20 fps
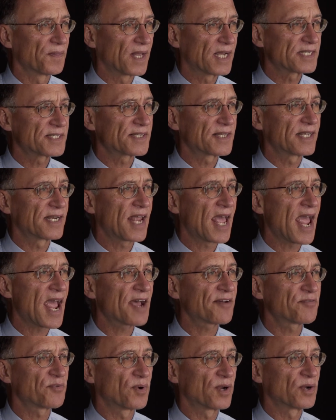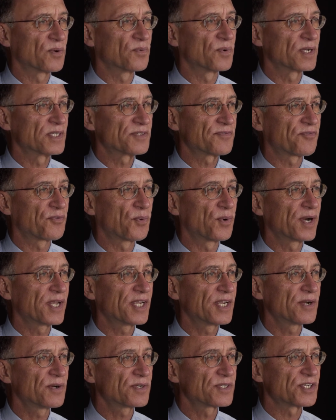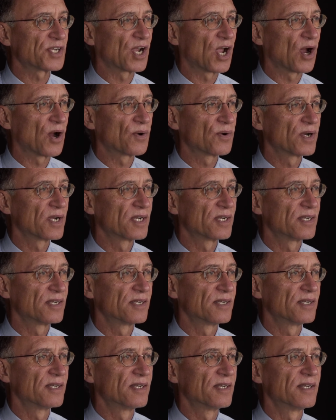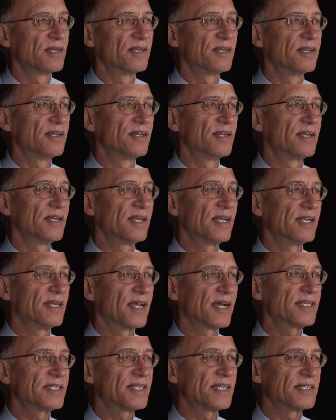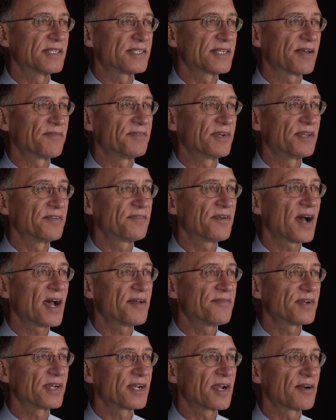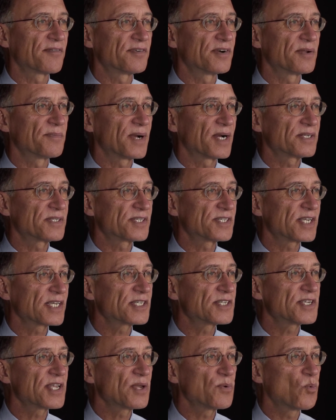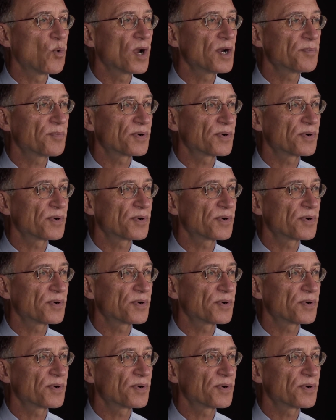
less than half what it was forty years ago. In nineteen seventy-five, it covered about sixty-one